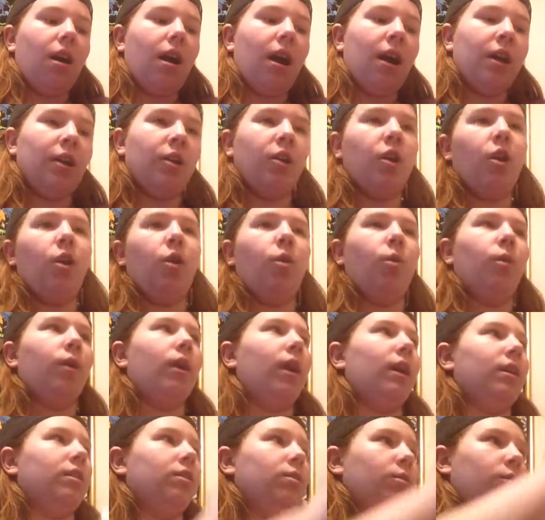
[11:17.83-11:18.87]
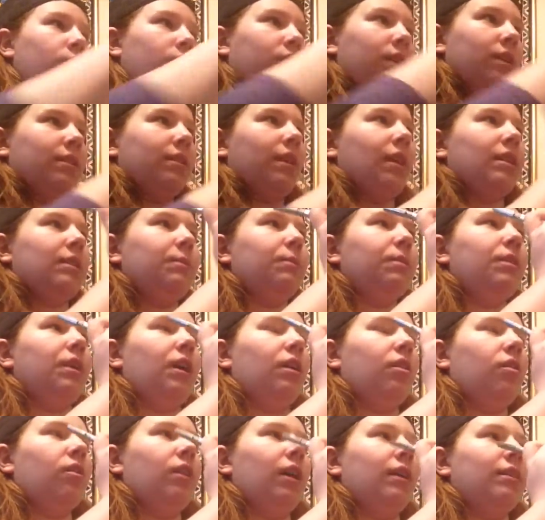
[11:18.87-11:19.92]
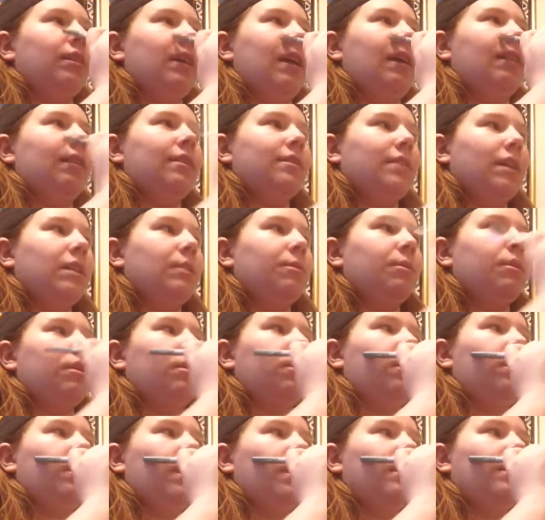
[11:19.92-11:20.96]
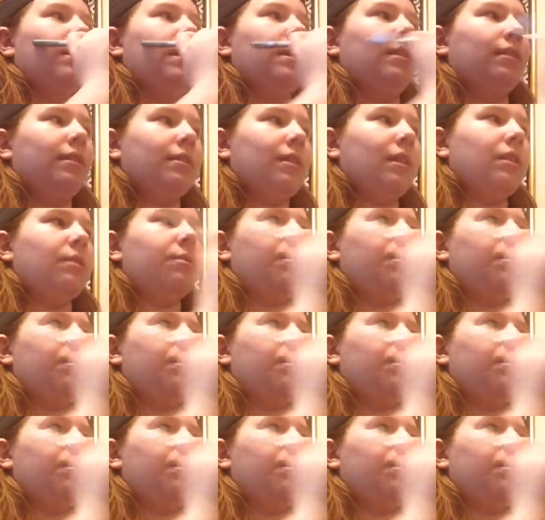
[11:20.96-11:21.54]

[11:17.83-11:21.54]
I know, okay, so this has to be done on that day, this has to be done on that day, and this has